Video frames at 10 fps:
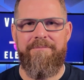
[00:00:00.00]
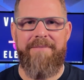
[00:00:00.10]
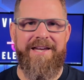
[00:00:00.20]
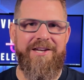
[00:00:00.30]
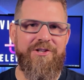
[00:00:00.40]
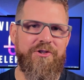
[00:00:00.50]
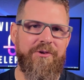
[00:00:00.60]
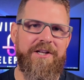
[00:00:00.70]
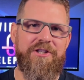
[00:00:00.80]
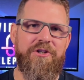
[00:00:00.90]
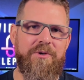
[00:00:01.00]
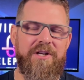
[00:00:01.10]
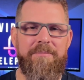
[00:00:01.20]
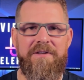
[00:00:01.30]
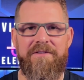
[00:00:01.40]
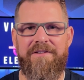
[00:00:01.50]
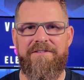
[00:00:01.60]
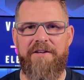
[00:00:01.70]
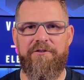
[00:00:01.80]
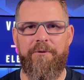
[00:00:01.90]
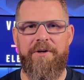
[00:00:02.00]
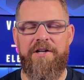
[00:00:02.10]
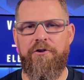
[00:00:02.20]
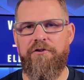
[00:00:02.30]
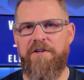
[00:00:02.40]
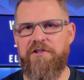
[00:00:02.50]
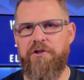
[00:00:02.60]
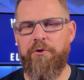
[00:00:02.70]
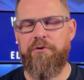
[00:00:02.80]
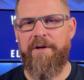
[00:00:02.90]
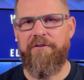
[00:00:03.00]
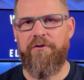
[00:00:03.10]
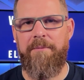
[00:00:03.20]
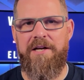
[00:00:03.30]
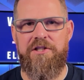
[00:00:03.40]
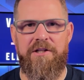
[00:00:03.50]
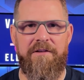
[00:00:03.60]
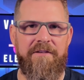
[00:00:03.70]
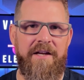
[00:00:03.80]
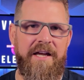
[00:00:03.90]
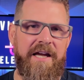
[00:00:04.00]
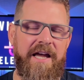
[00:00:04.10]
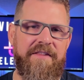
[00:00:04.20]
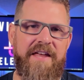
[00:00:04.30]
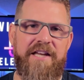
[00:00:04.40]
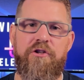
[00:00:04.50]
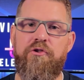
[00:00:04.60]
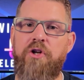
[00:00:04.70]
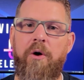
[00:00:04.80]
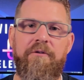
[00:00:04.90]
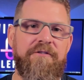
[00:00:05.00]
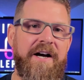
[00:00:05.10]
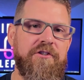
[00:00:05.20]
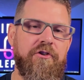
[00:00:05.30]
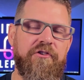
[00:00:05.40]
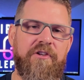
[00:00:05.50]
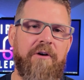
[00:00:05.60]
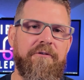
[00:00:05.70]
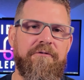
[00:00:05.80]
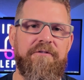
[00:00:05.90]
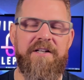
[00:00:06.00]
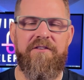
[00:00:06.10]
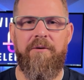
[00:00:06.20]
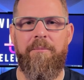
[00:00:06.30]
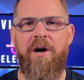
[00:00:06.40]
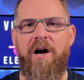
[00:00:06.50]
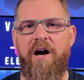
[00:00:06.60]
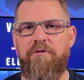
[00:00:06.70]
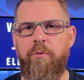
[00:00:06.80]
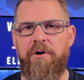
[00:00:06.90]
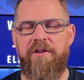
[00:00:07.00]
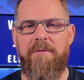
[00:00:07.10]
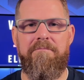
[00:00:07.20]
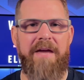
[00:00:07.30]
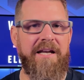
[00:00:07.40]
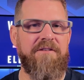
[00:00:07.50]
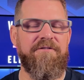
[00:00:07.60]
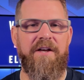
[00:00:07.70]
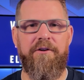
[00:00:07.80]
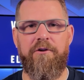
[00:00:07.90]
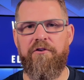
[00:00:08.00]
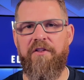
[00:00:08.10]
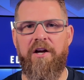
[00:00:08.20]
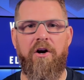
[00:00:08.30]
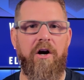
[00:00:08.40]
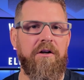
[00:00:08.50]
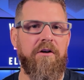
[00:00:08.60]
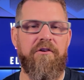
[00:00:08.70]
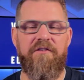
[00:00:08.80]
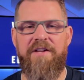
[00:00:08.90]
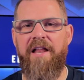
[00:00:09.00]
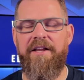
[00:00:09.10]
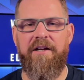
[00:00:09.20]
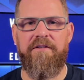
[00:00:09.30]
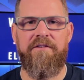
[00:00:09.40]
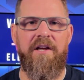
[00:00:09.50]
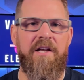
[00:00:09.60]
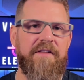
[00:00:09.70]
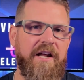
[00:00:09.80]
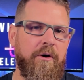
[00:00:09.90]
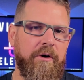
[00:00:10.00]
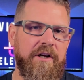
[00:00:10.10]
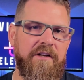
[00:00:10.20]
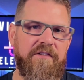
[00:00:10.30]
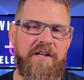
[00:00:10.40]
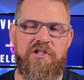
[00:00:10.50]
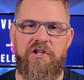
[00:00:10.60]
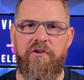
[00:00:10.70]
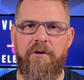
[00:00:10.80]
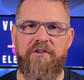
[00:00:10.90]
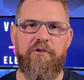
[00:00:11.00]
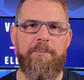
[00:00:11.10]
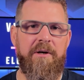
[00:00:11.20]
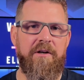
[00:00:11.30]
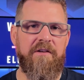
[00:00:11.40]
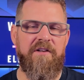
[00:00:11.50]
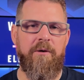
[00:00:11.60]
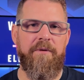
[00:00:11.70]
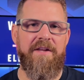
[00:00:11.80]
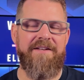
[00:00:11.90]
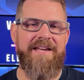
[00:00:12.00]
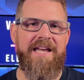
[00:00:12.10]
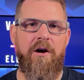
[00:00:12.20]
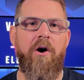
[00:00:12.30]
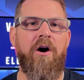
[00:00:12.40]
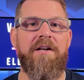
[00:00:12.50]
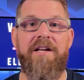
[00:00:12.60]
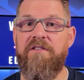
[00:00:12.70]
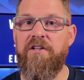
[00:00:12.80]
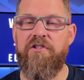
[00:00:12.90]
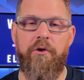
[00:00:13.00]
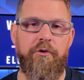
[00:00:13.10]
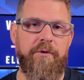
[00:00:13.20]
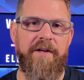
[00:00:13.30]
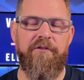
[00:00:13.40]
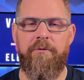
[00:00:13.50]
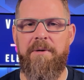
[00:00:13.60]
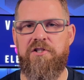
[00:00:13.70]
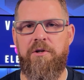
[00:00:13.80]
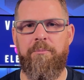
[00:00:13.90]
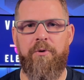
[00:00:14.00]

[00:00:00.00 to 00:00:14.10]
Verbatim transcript: making sure that you can be successful in your digital transformations and that you don't find yourself victim of one of the many failures that Gartner is telling us that organizations are experiencing when they take on a digital transformation